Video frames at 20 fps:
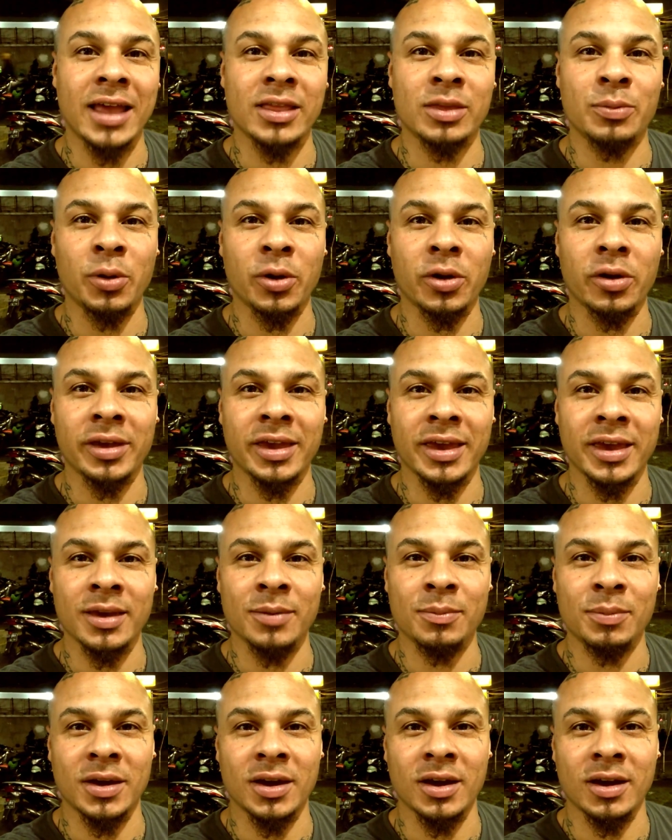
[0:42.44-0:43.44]
at Burger
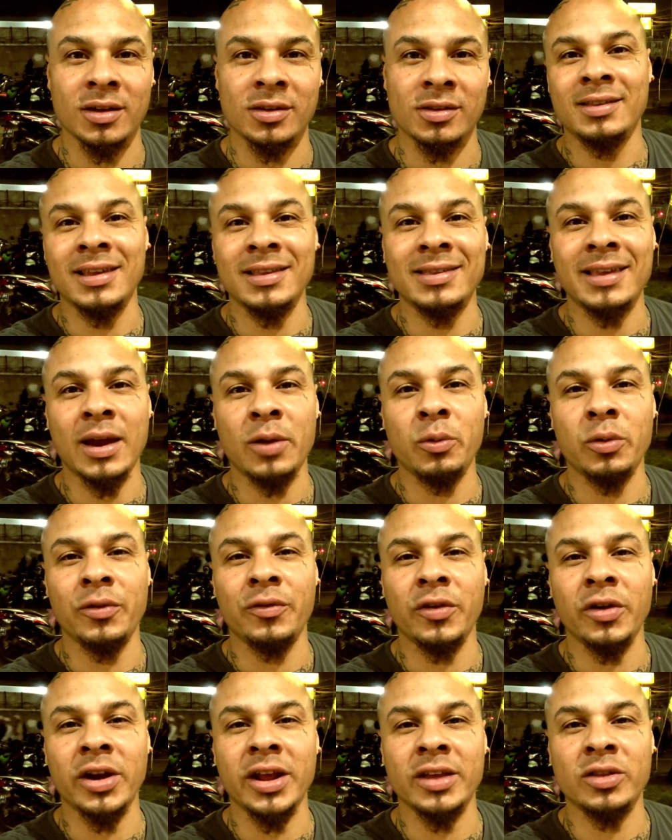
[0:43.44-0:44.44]
King, because since I
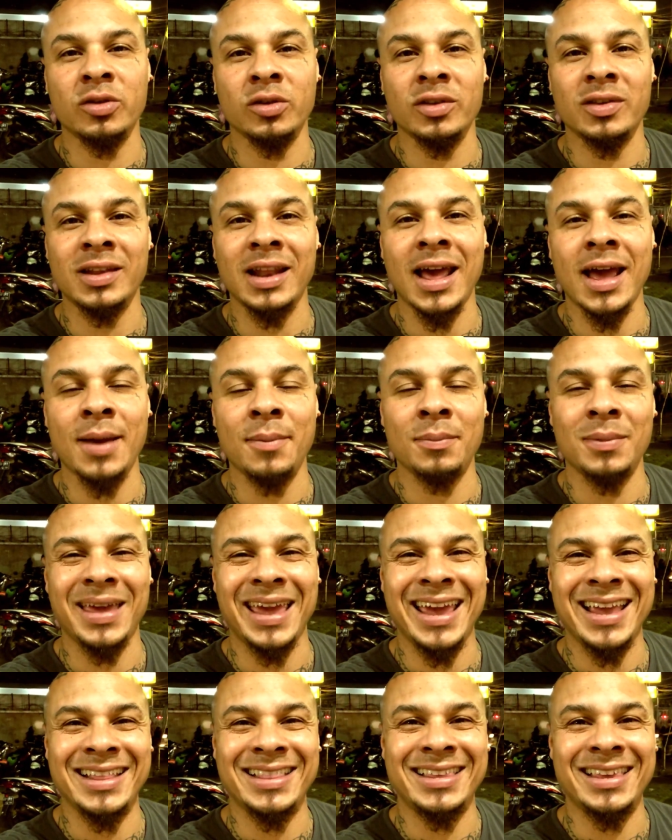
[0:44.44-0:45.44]
reverted to Islam
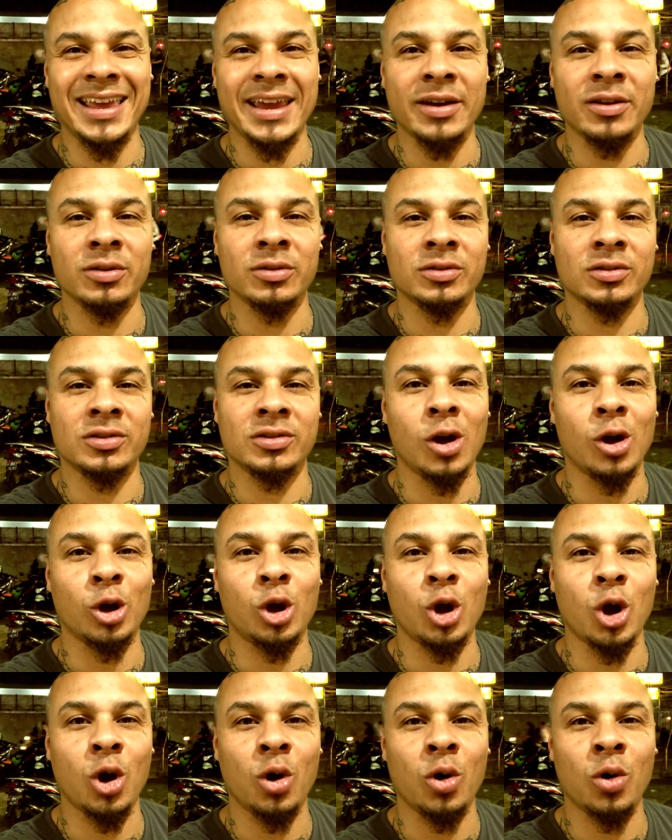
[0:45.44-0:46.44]
8 years
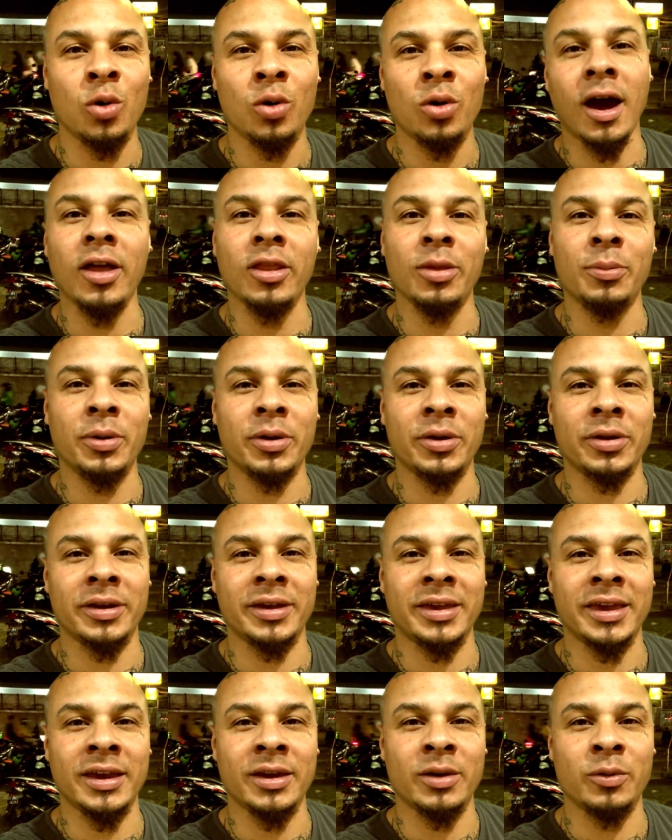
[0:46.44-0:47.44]
ago, all the
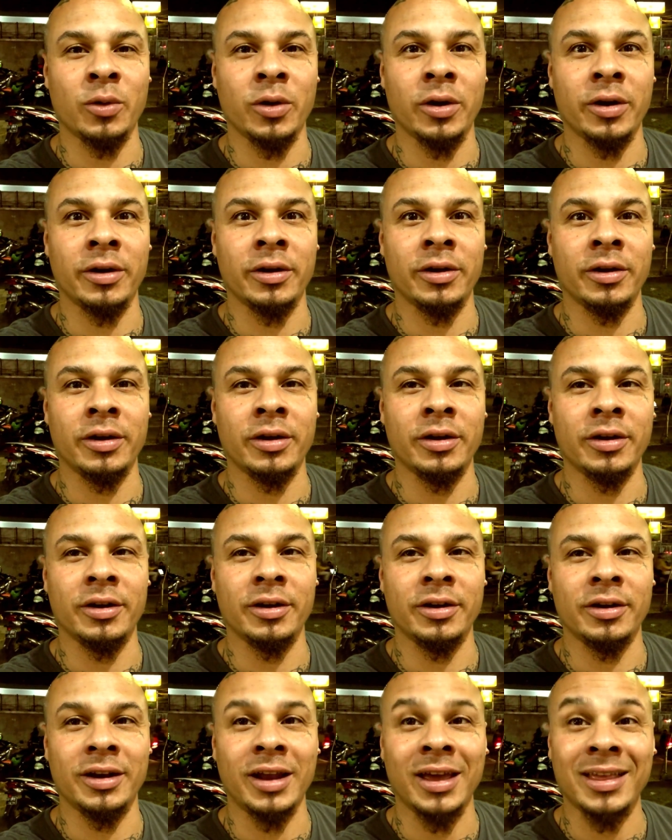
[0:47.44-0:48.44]
Burger King were
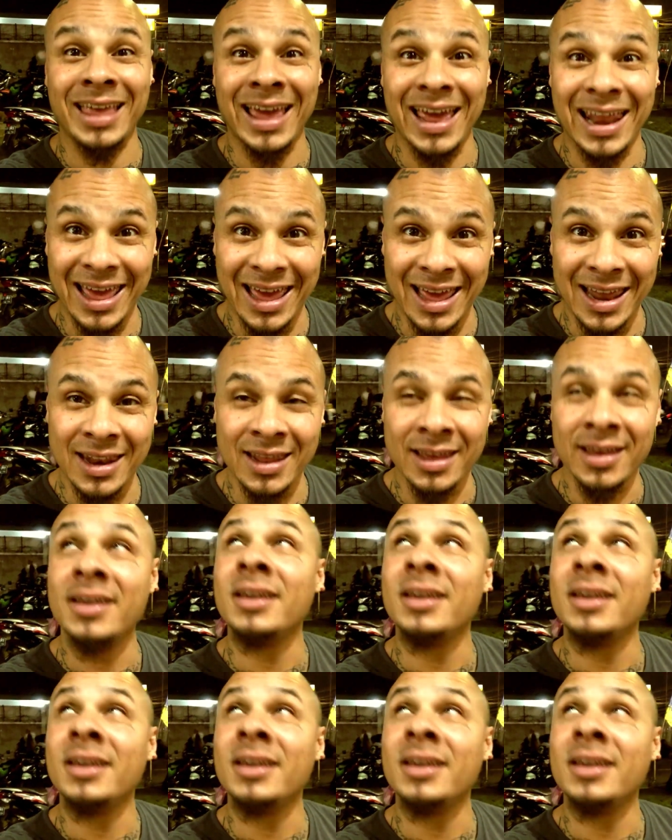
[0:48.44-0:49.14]
not halal.